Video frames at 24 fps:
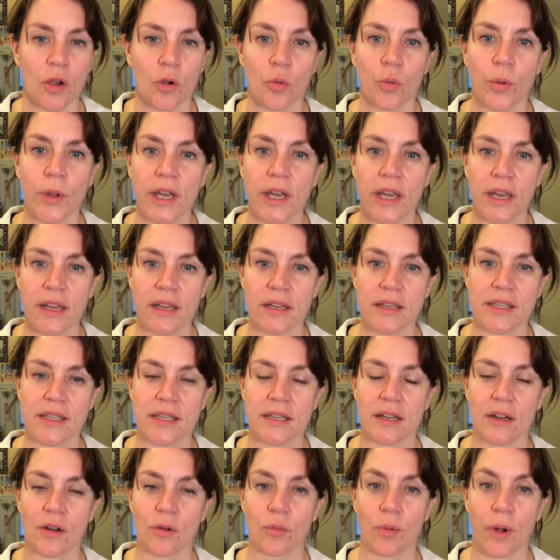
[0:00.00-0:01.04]
We need
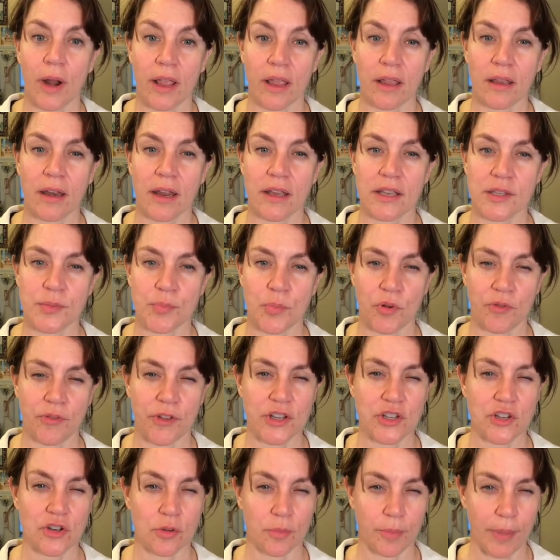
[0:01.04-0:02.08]
to recognize
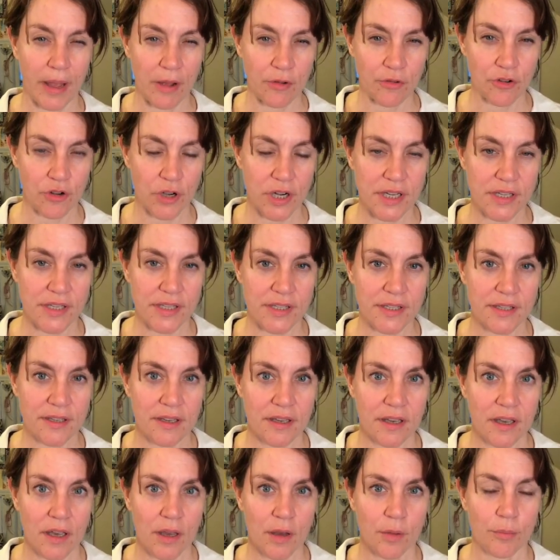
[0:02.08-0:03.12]
professional boundaries,
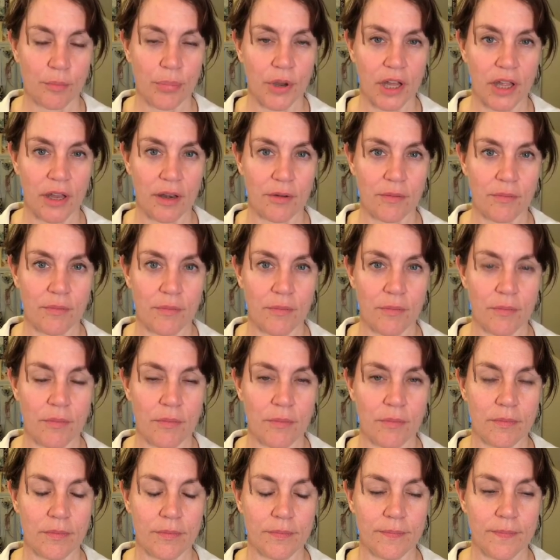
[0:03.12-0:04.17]
but
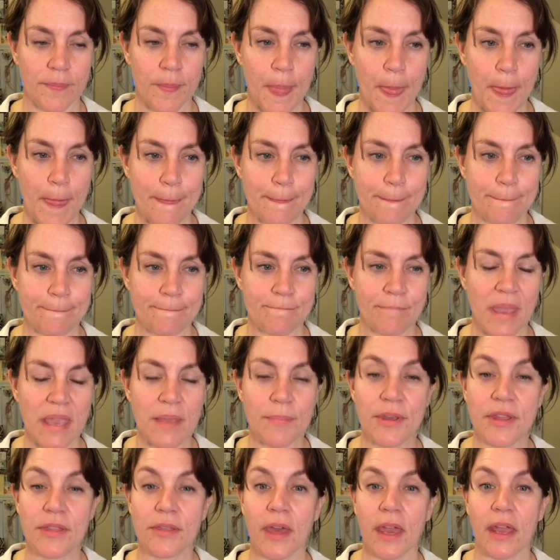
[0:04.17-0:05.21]

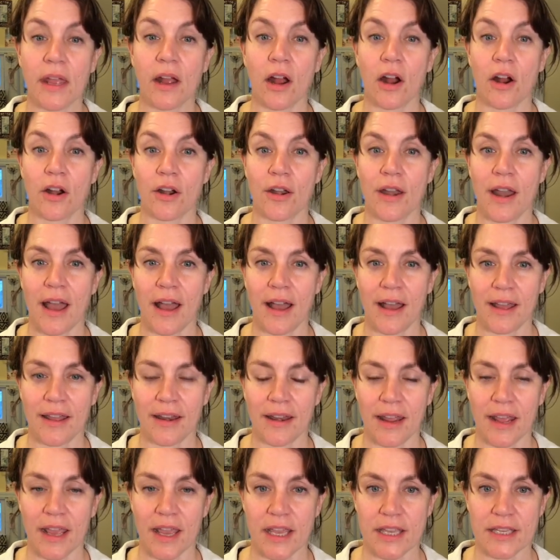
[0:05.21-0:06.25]
maybe they are not
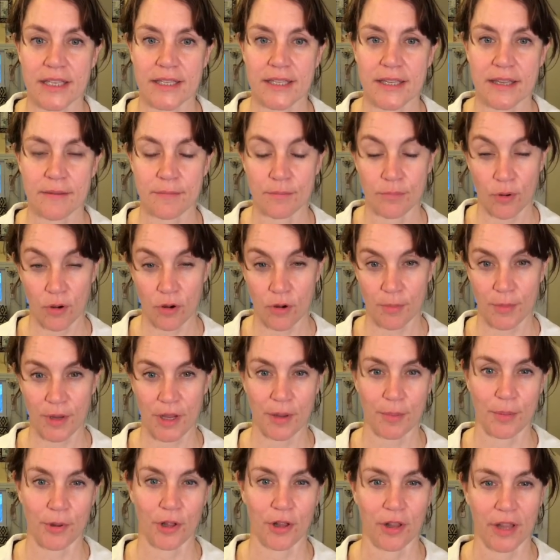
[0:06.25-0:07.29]
as
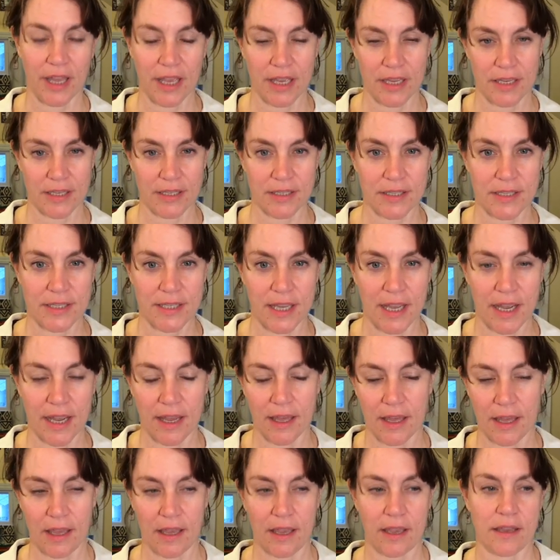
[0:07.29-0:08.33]
impermeable as
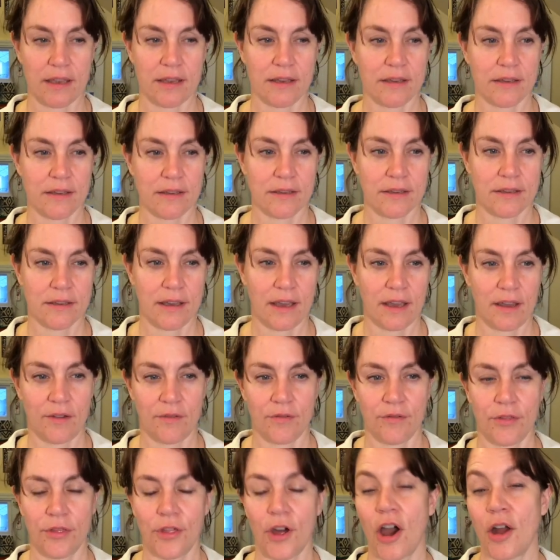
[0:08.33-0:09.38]
I have
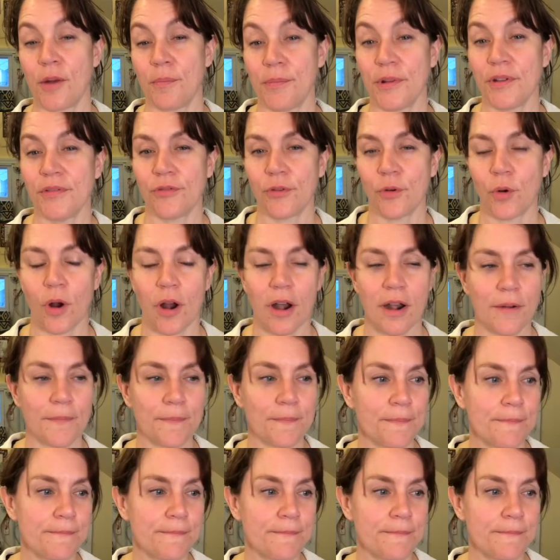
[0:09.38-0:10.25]
thought before.